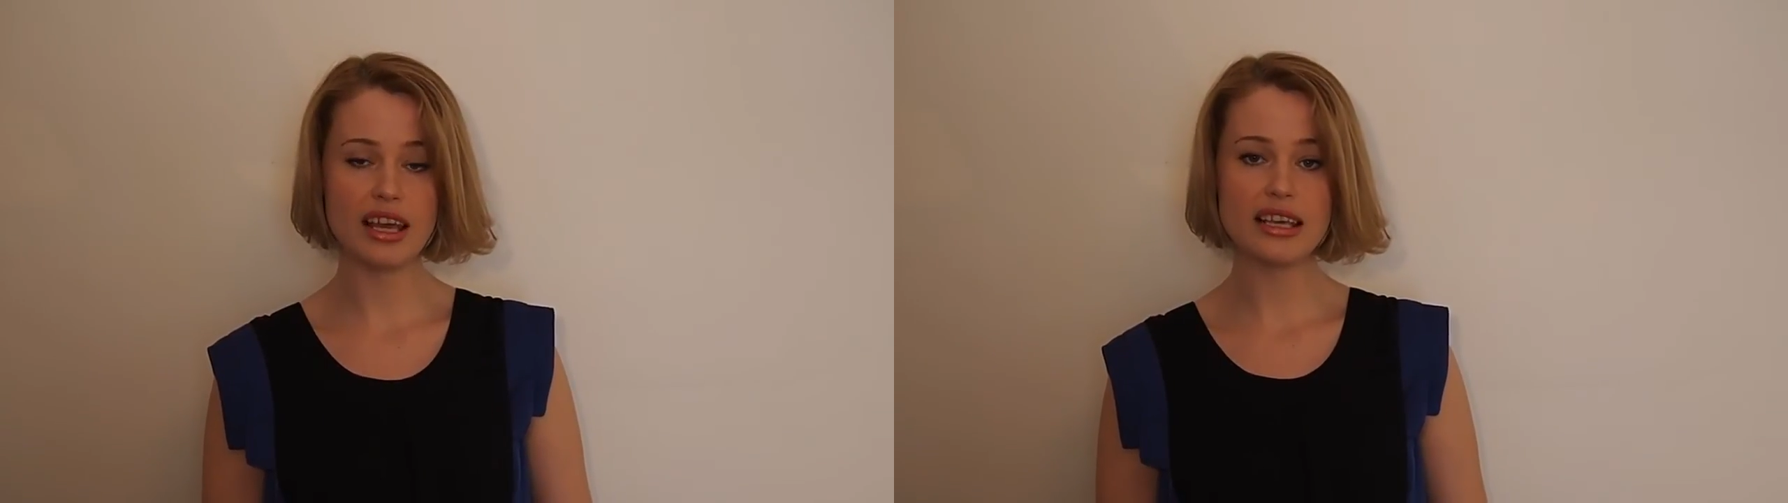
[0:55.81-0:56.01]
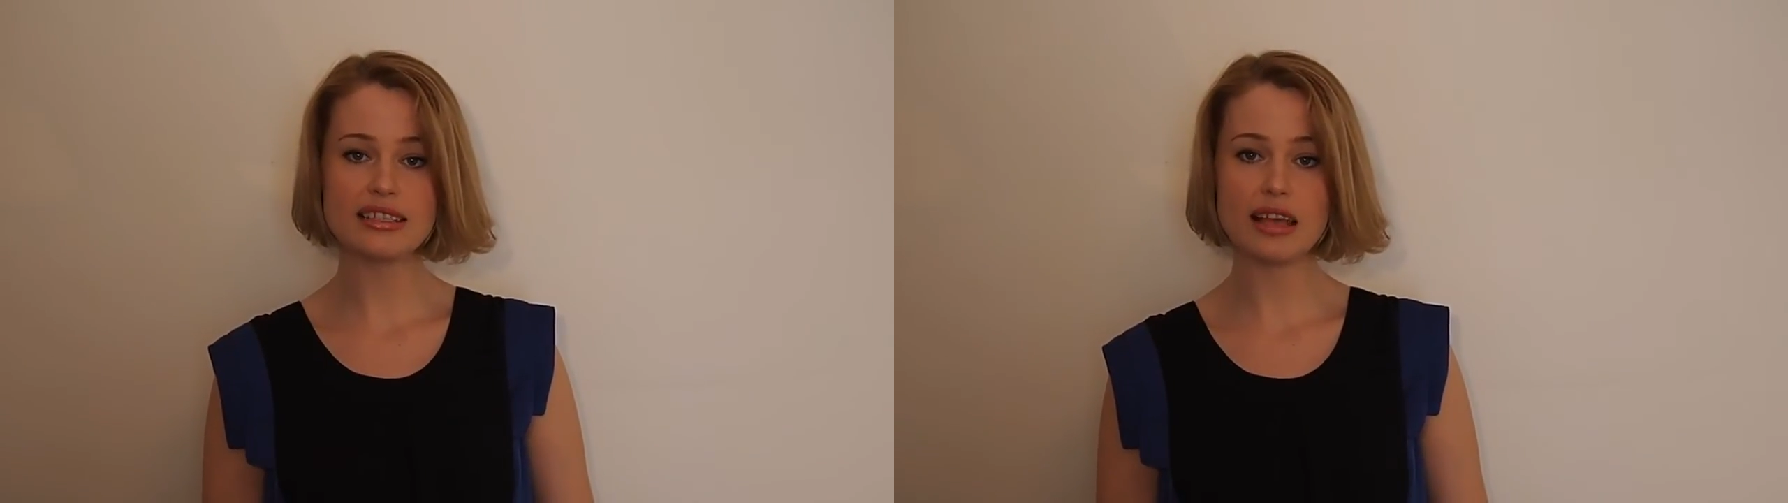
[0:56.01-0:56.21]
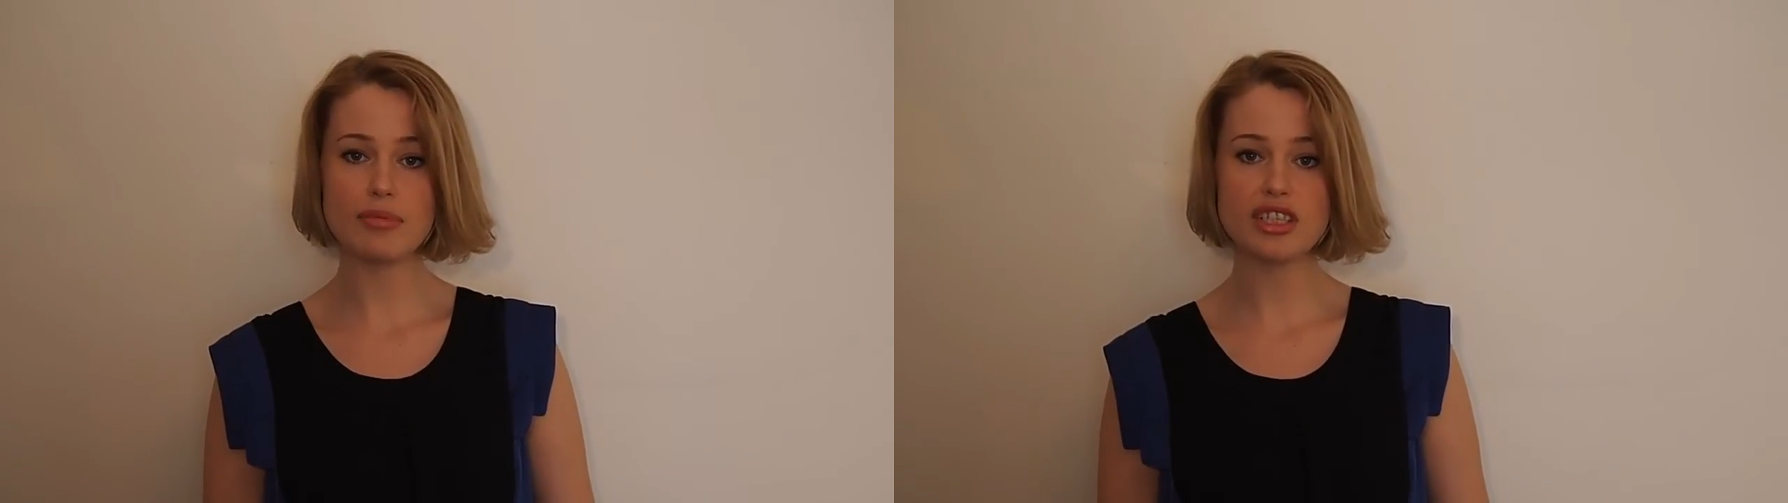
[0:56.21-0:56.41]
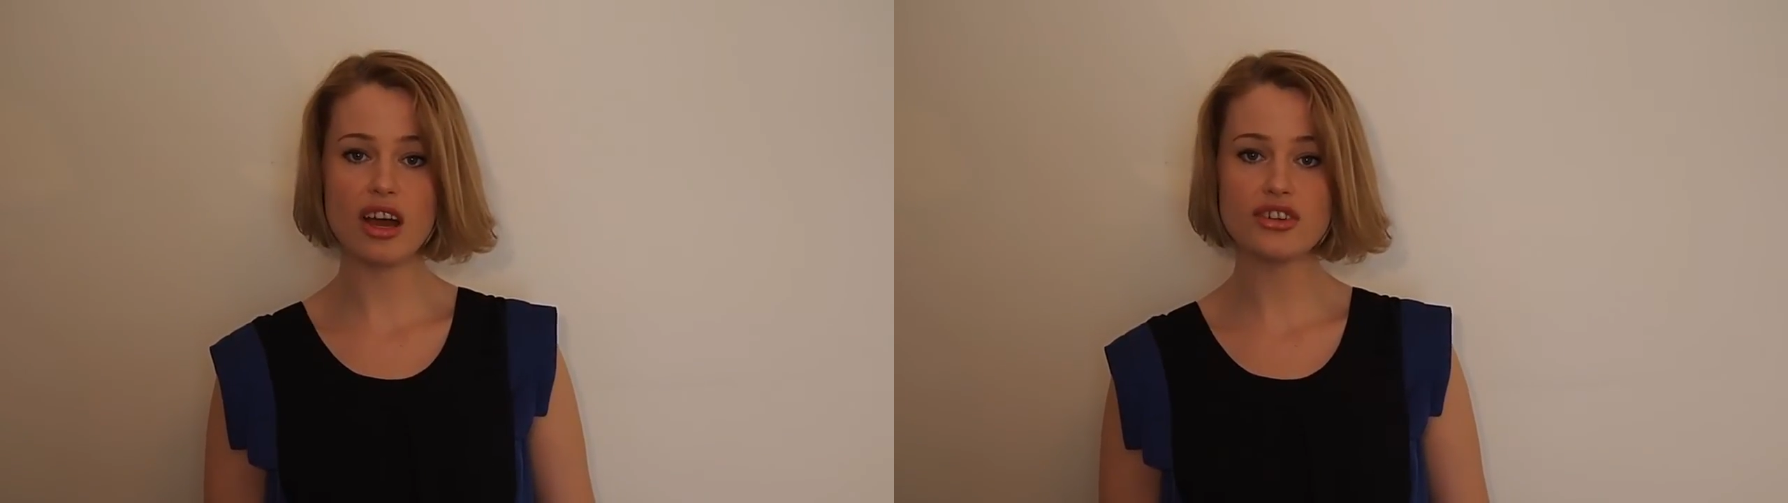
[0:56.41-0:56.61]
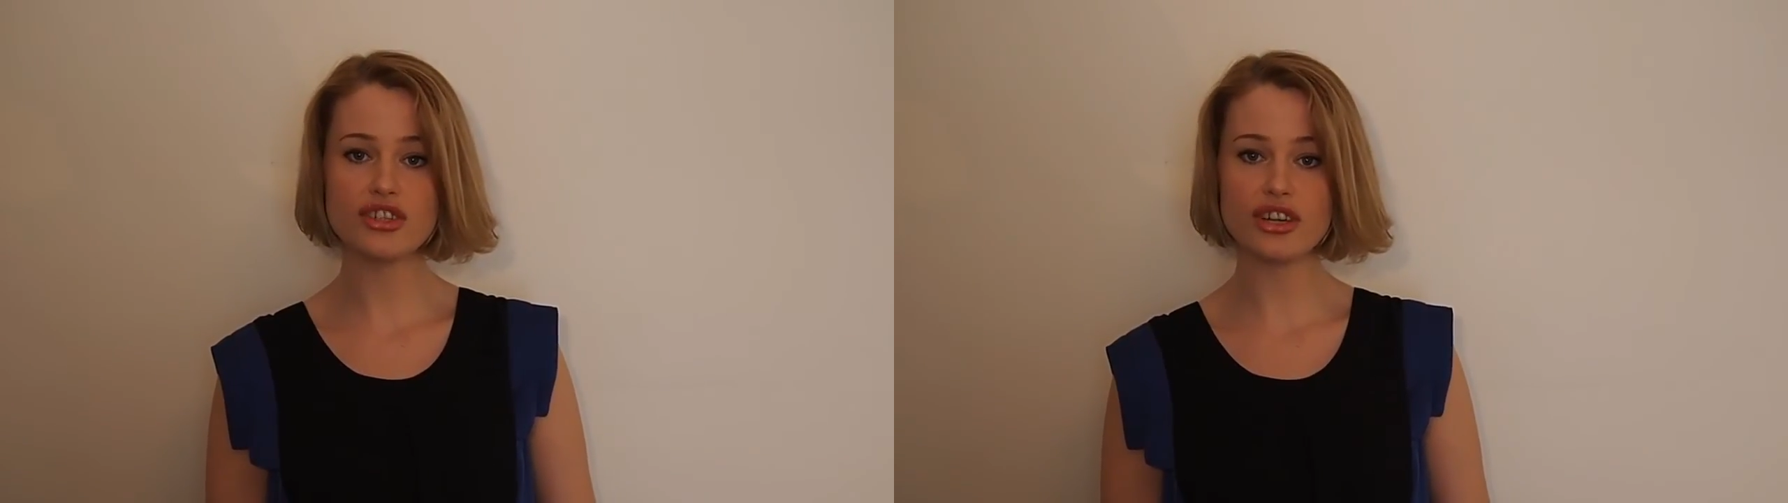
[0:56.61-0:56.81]

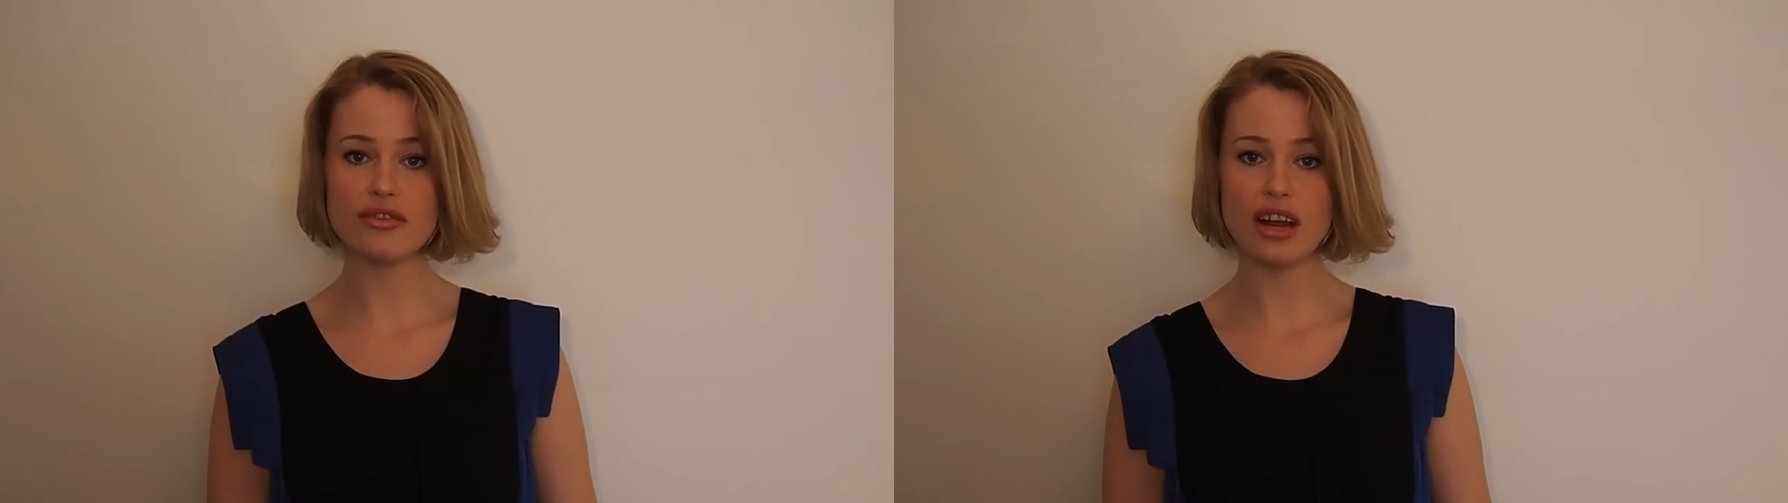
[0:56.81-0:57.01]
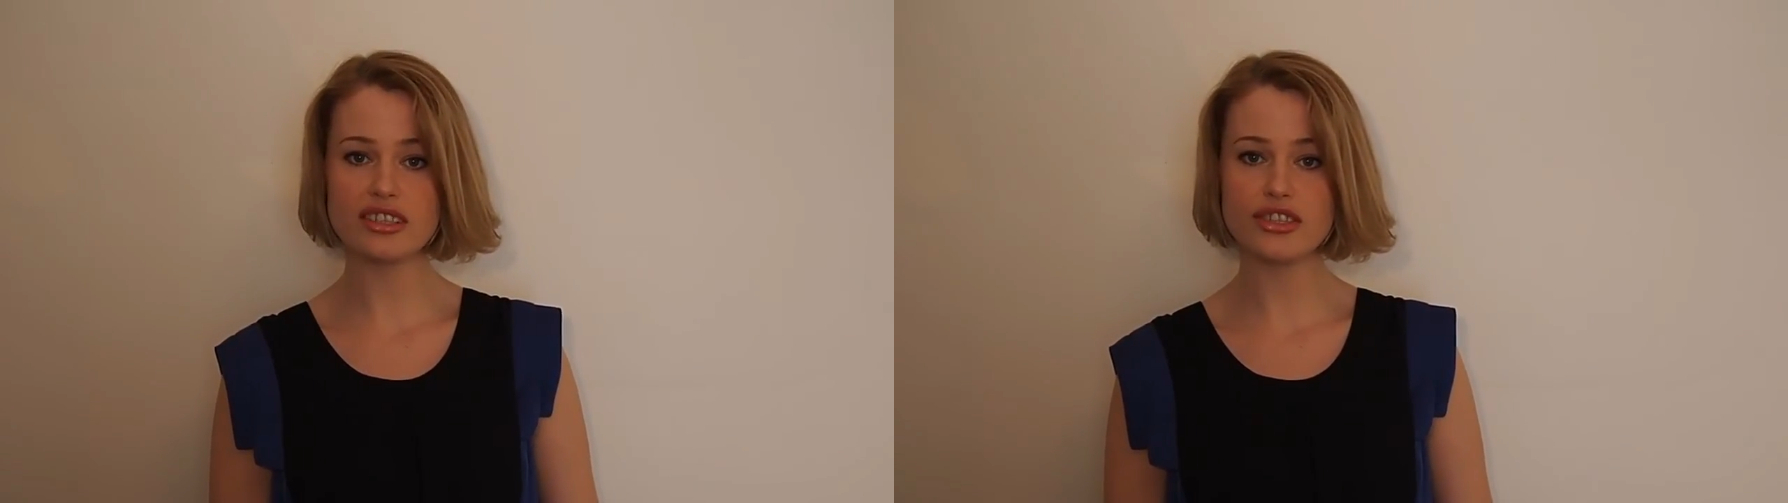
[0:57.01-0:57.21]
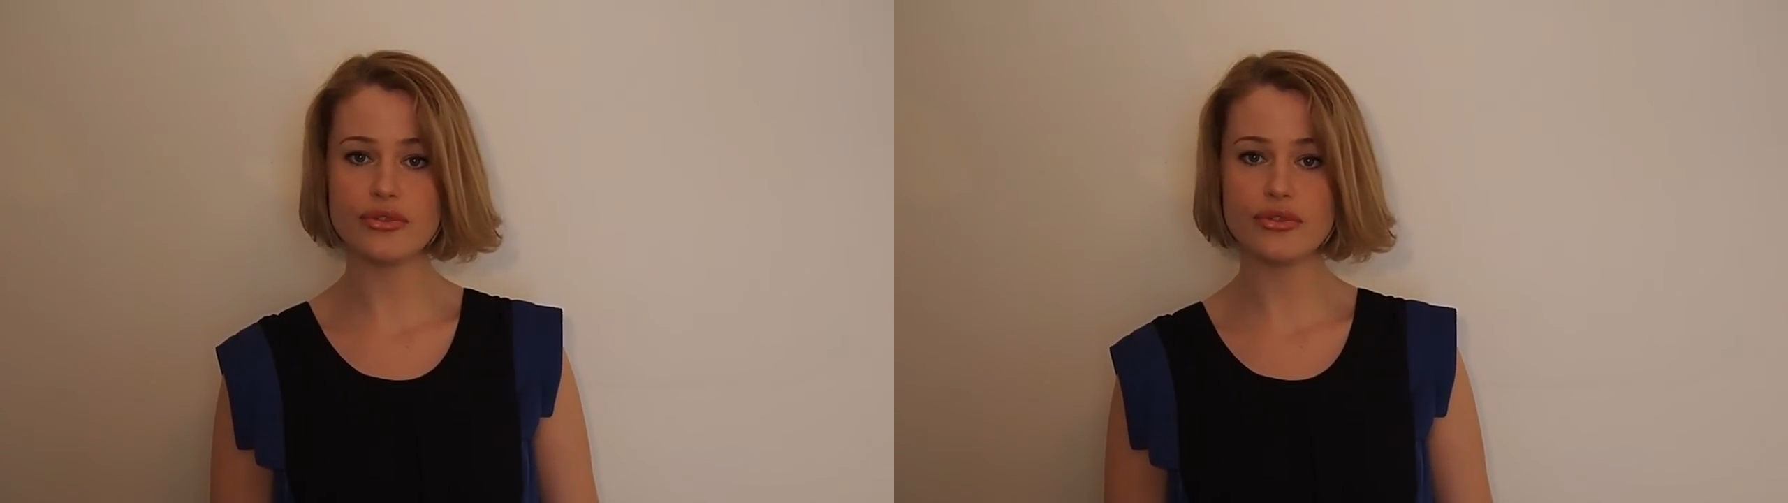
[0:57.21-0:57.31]
sabotaged Iran's